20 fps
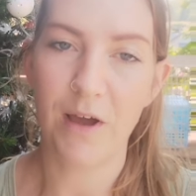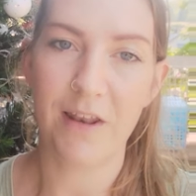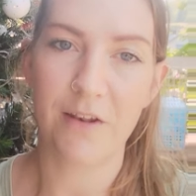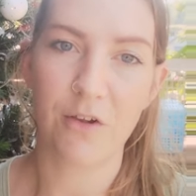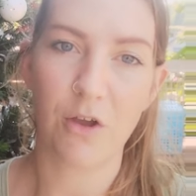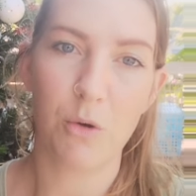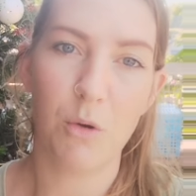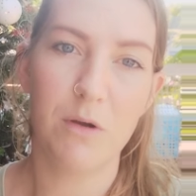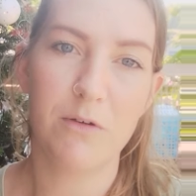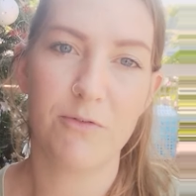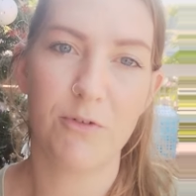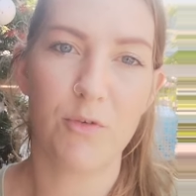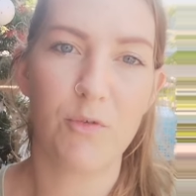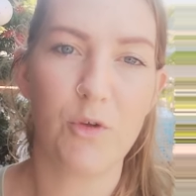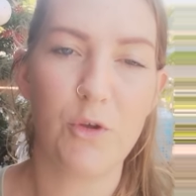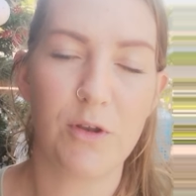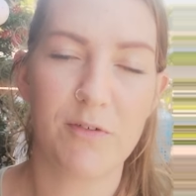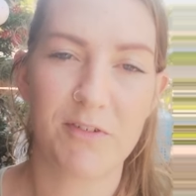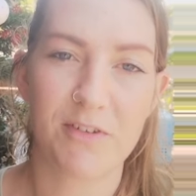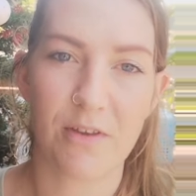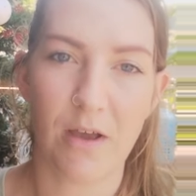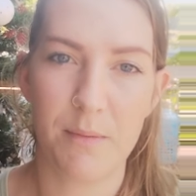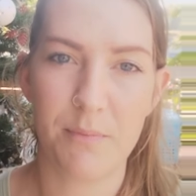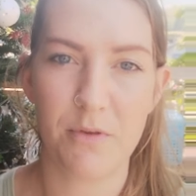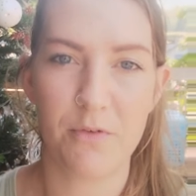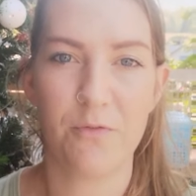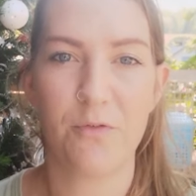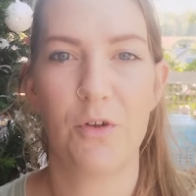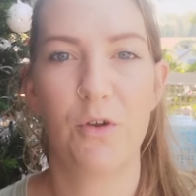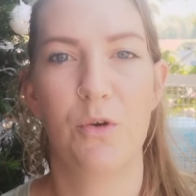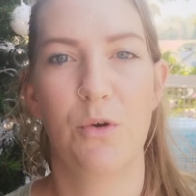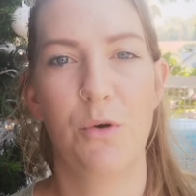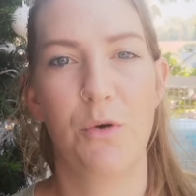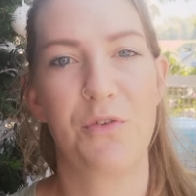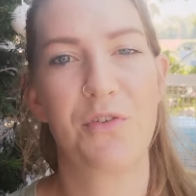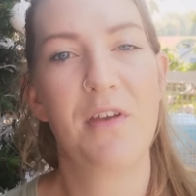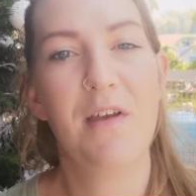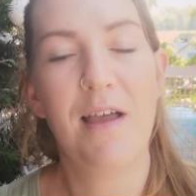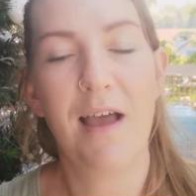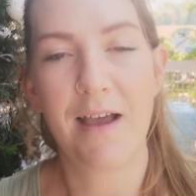and go over a few different types of
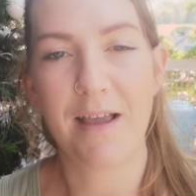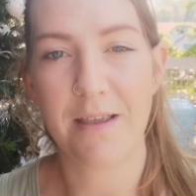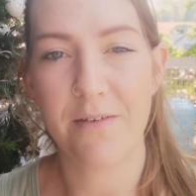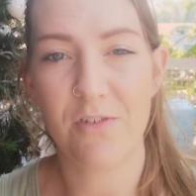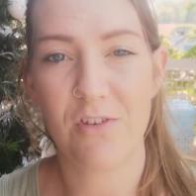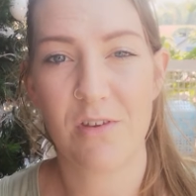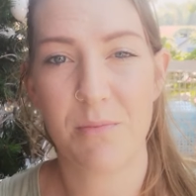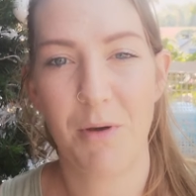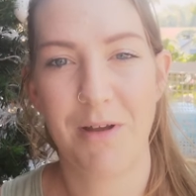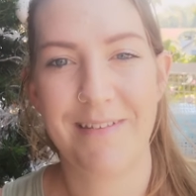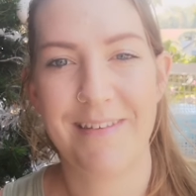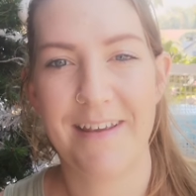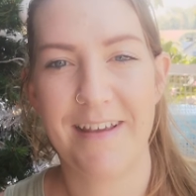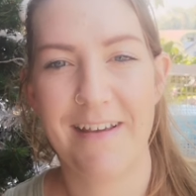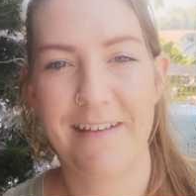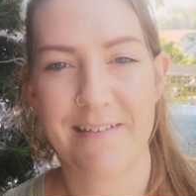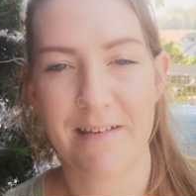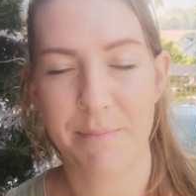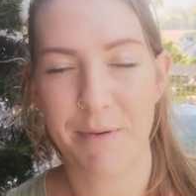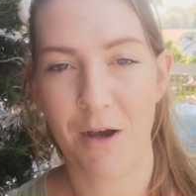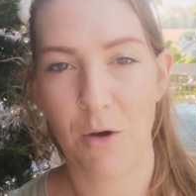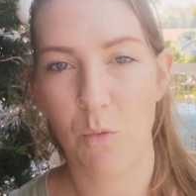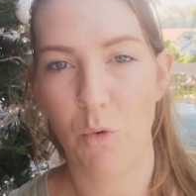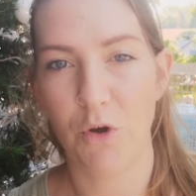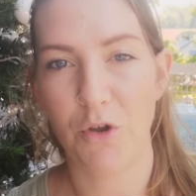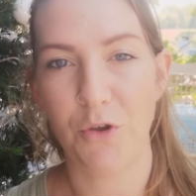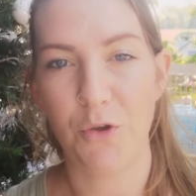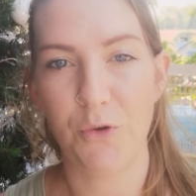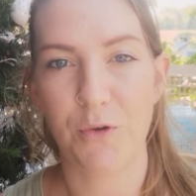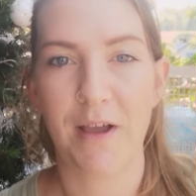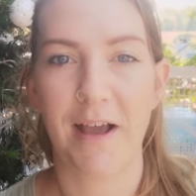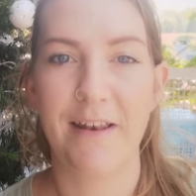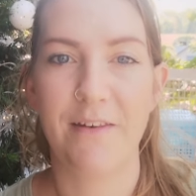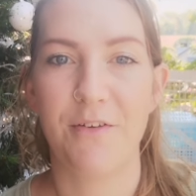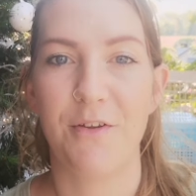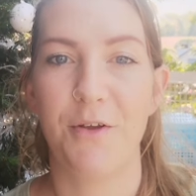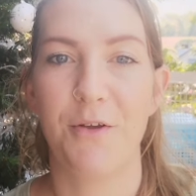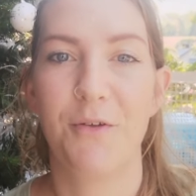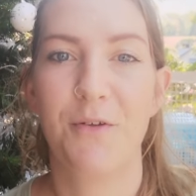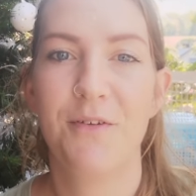funnels and give you some ideas about what you can
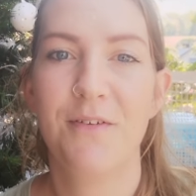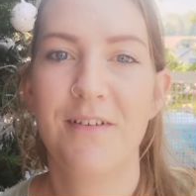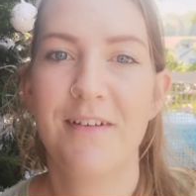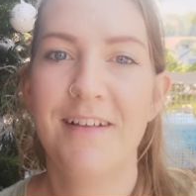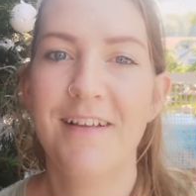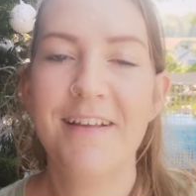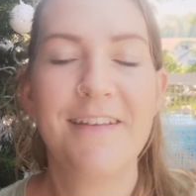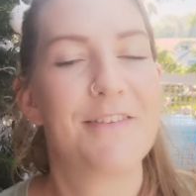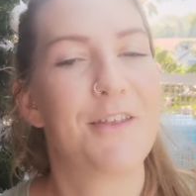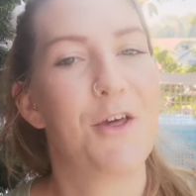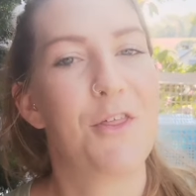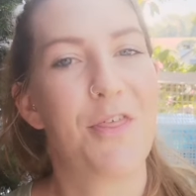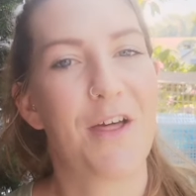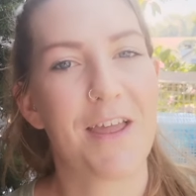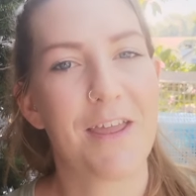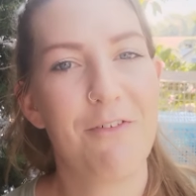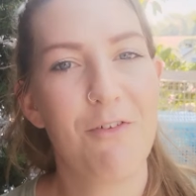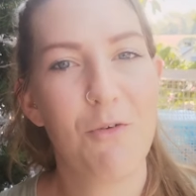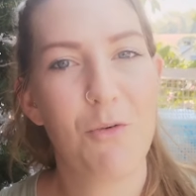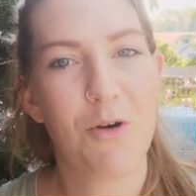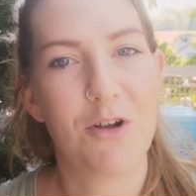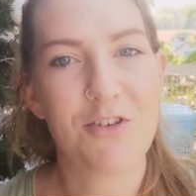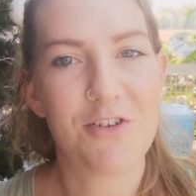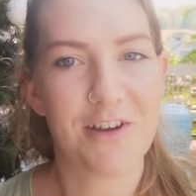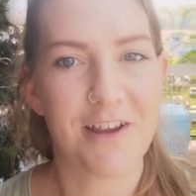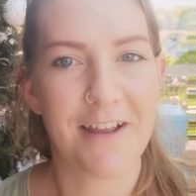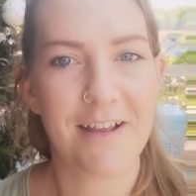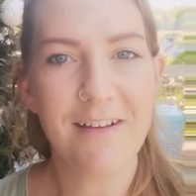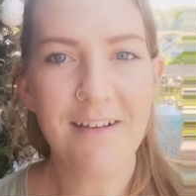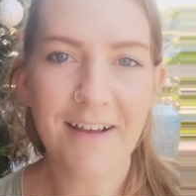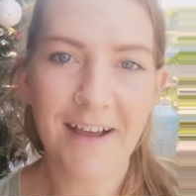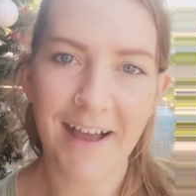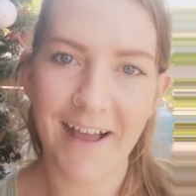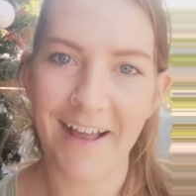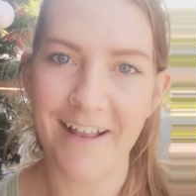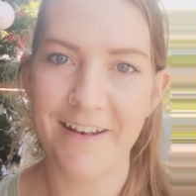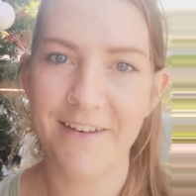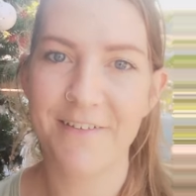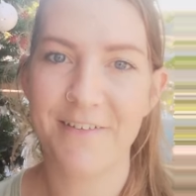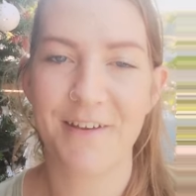do. So thank you for watching,
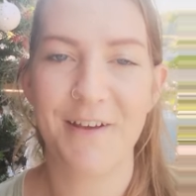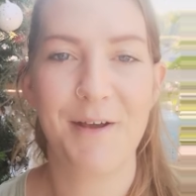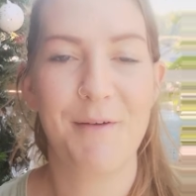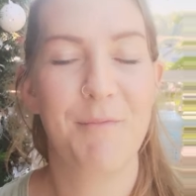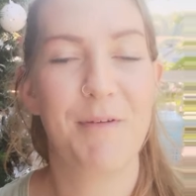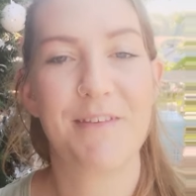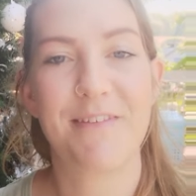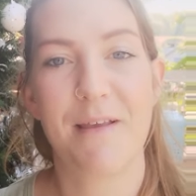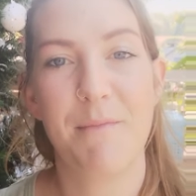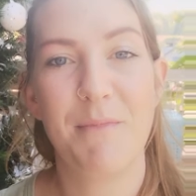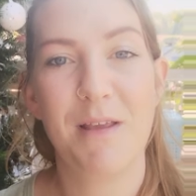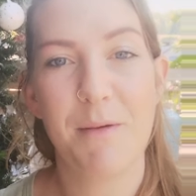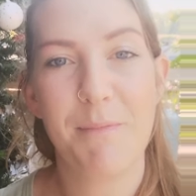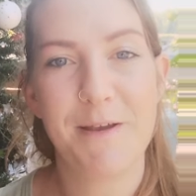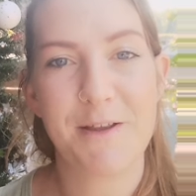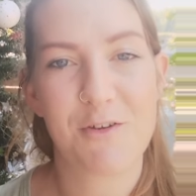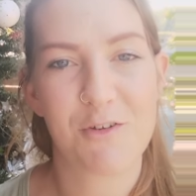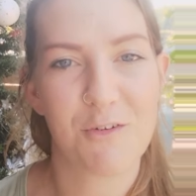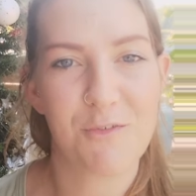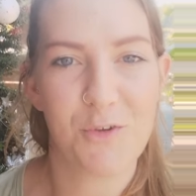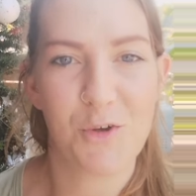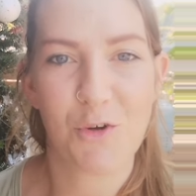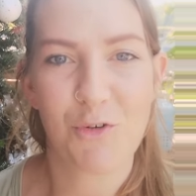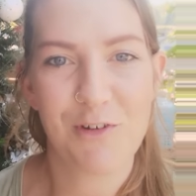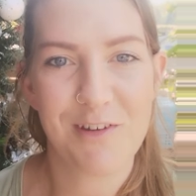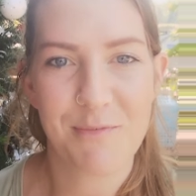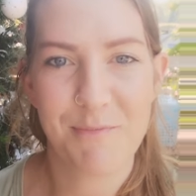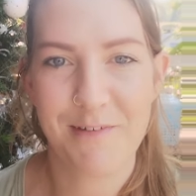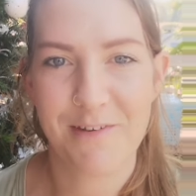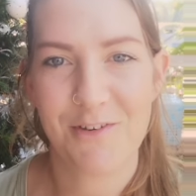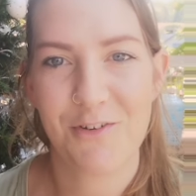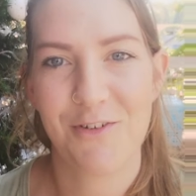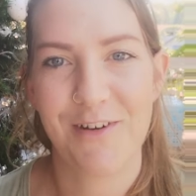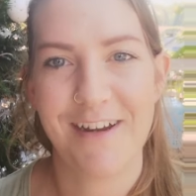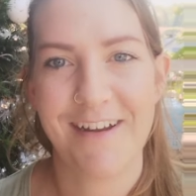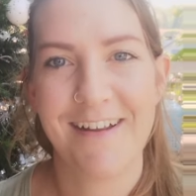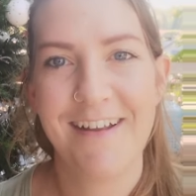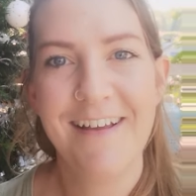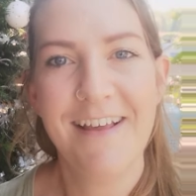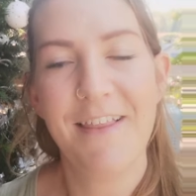and send me a picture of your Christmas
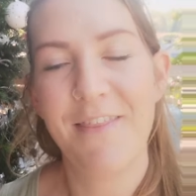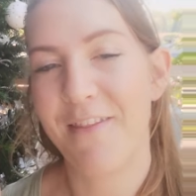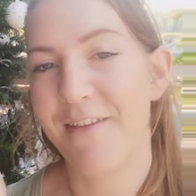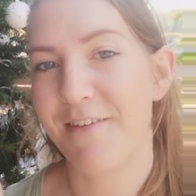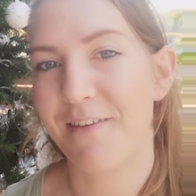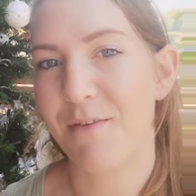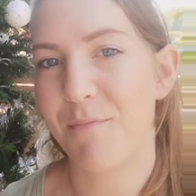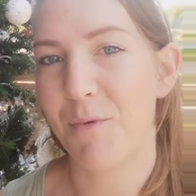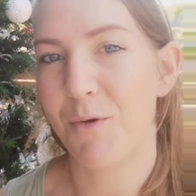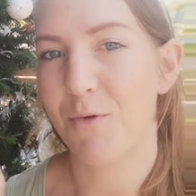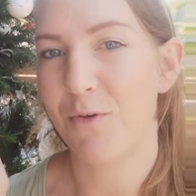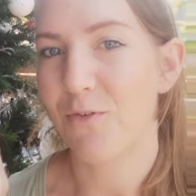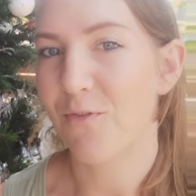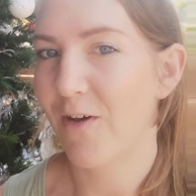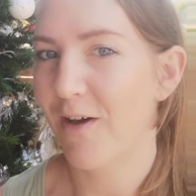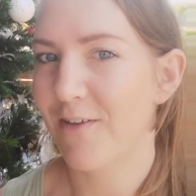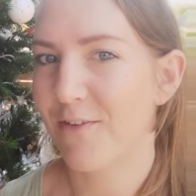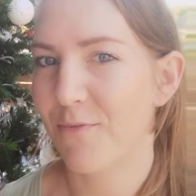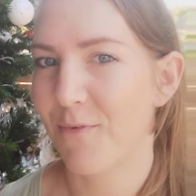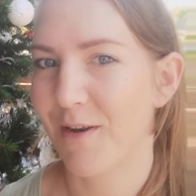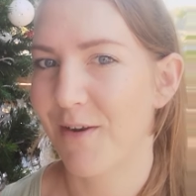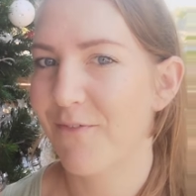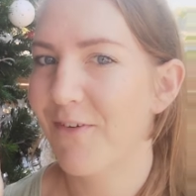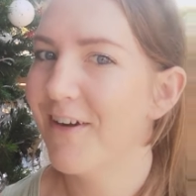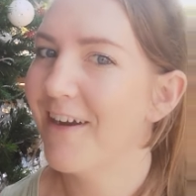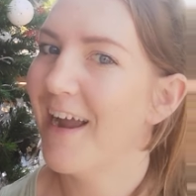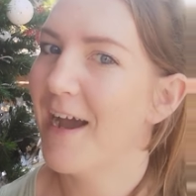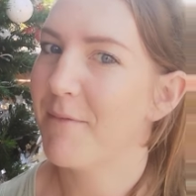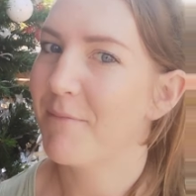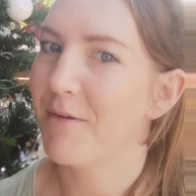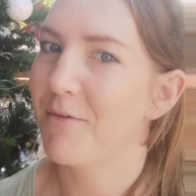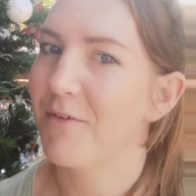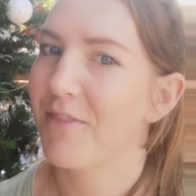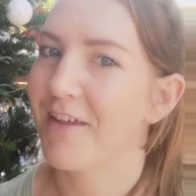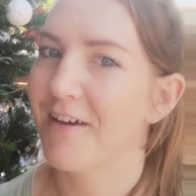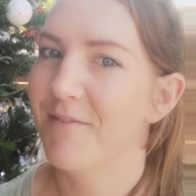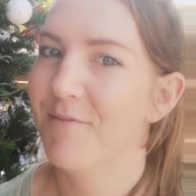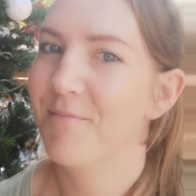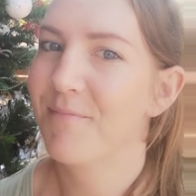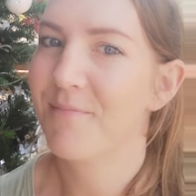tree. This is Booa's first one. I'm very happy with
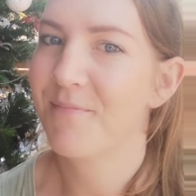it.